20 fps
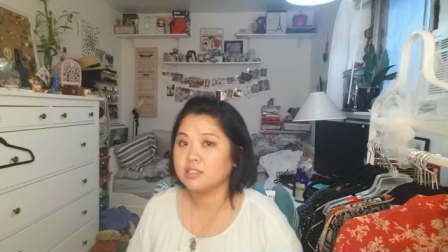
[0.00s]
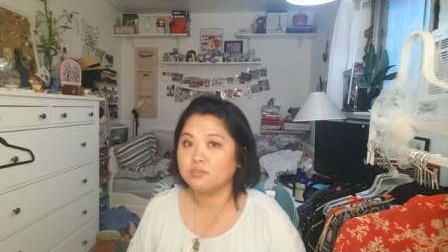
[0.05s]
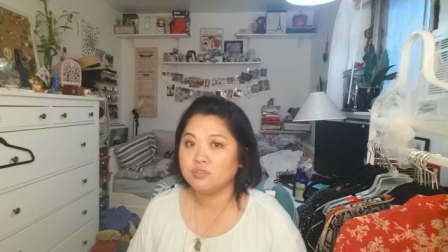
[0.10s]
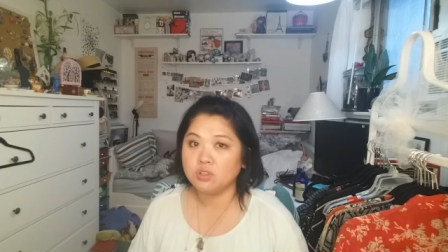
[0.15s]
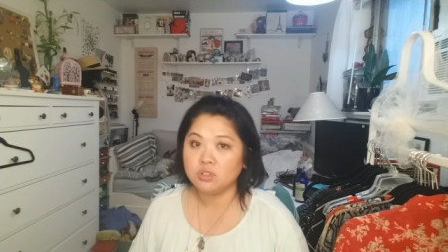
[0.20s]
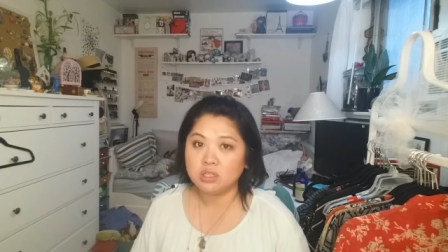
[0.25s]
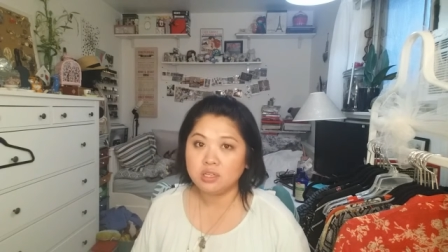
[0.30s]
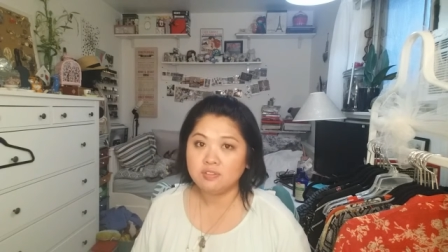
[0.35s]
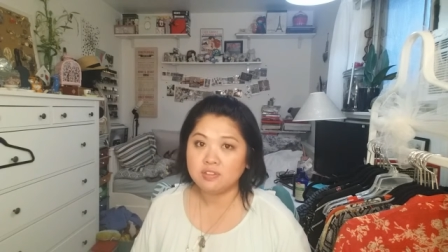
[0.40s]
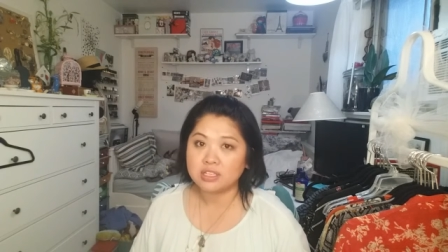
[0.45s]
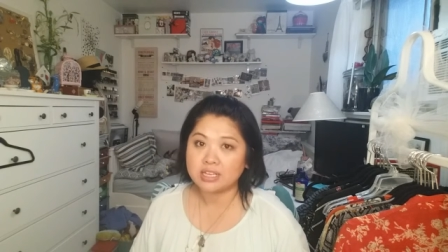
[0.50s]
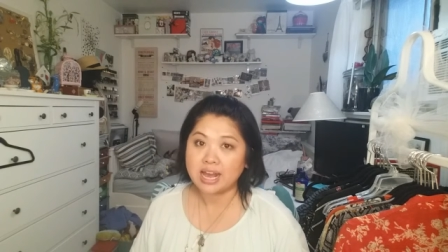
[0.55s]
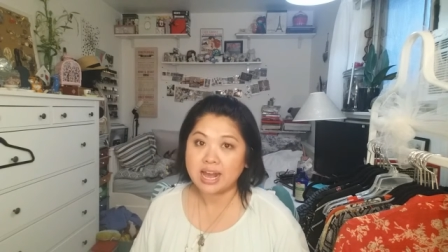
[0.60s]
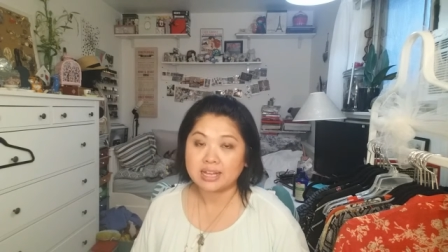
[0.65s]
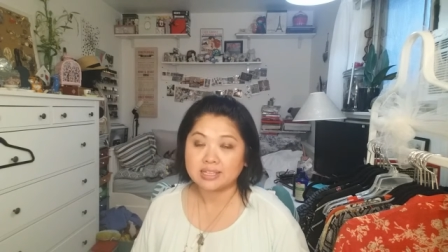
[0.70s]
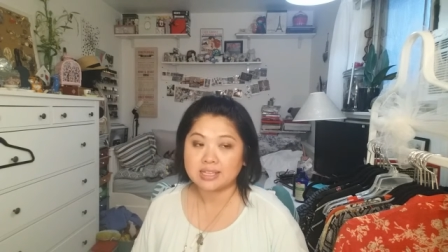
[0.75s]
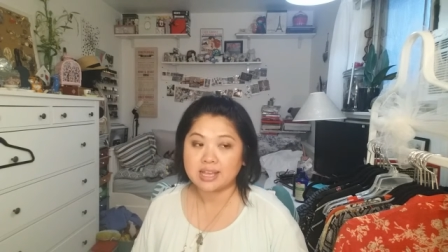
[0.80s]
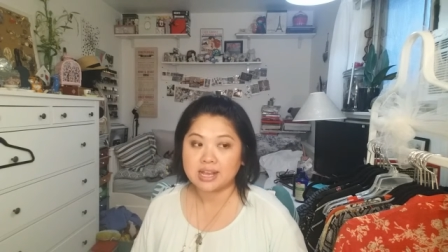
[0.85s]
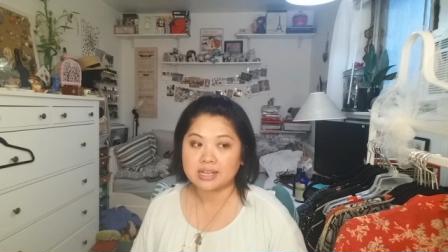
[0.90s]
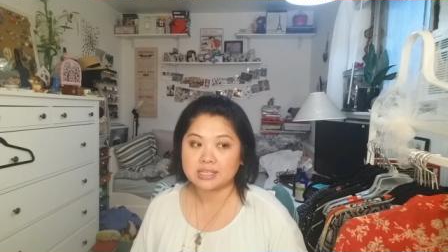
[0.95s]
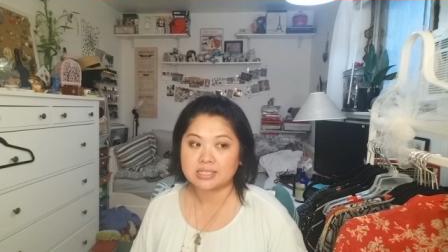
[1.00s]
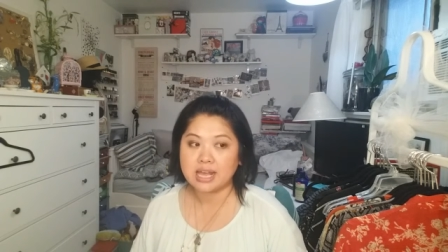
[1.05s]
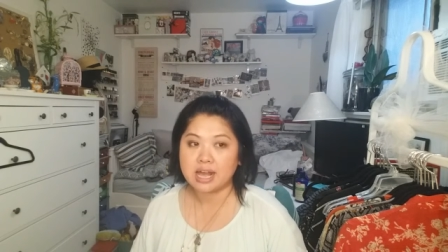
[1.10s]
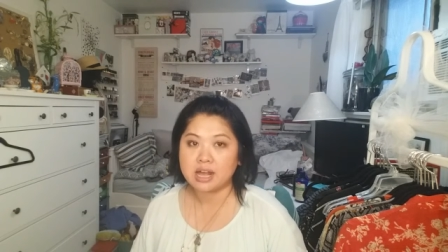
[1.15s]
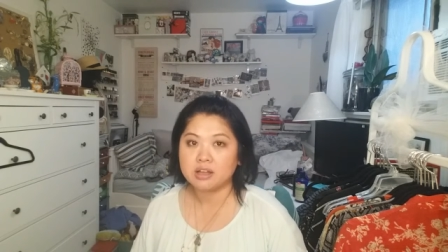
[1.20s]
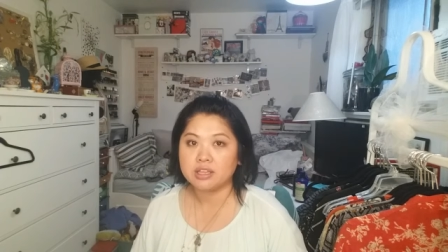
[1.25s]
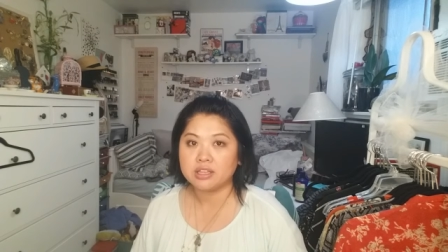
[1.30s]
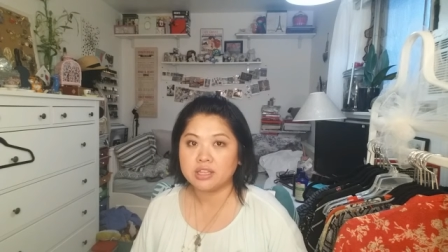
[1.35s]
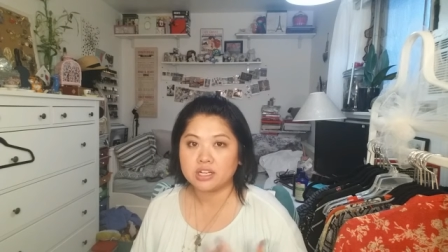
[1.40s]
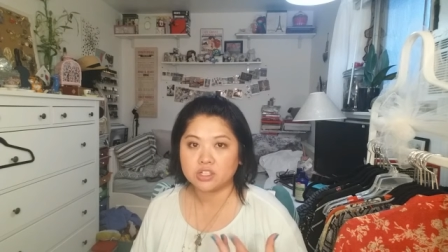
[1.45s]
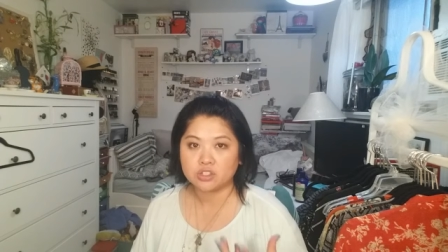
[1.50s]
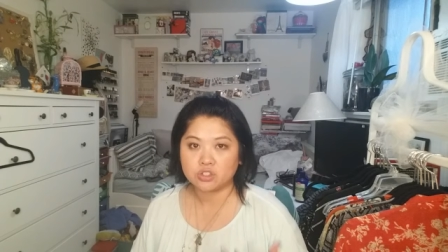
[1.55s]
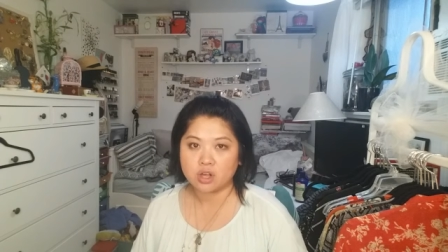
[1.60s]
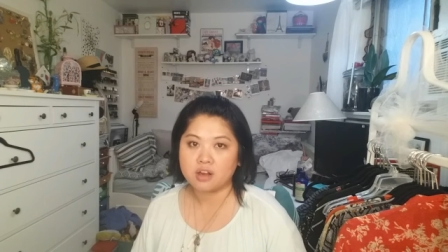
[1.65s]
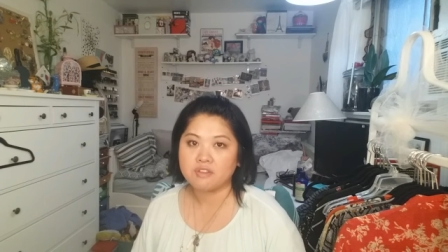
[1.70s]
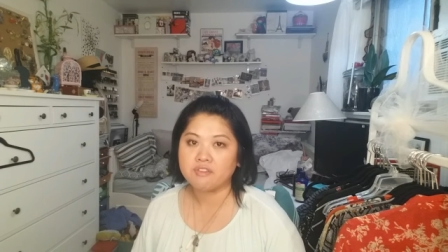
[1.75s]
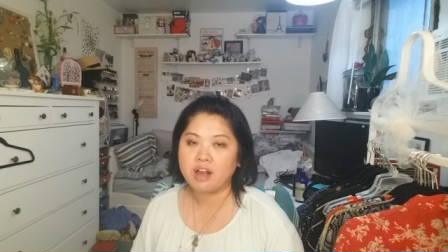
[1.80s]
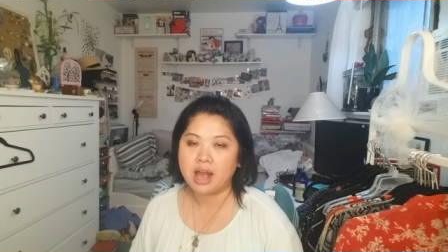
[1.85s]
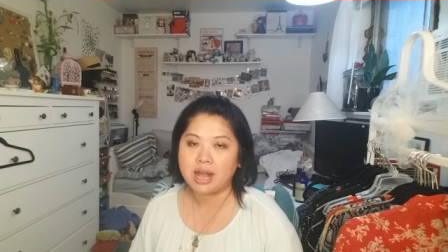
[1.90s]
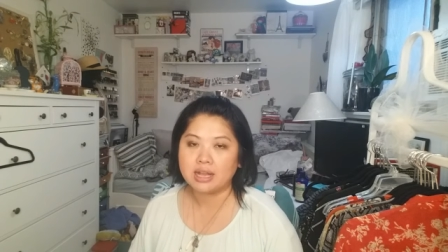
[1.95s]
if you leave the contacts out and they're
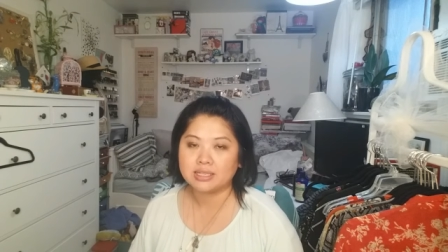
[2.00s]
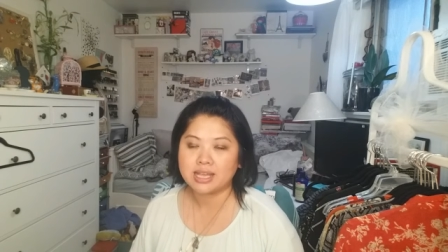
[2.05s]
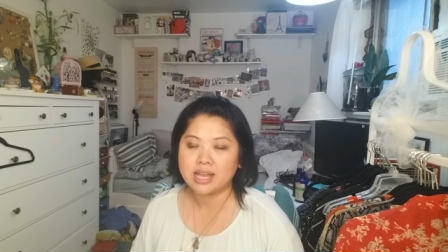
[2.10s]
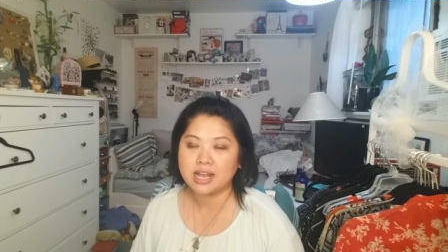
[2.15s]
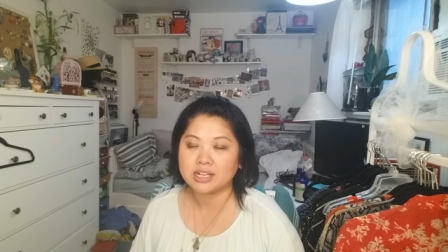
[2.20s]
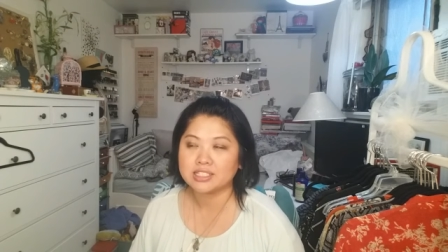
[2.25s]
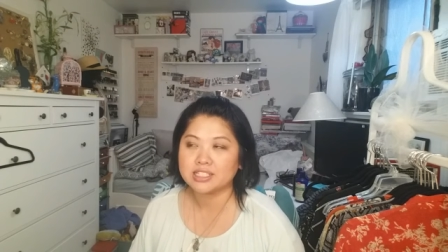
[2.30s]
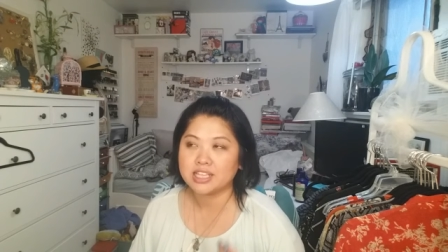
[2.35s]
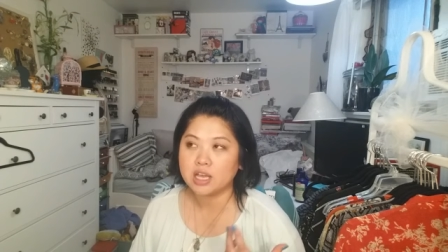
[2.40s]
soft contacts,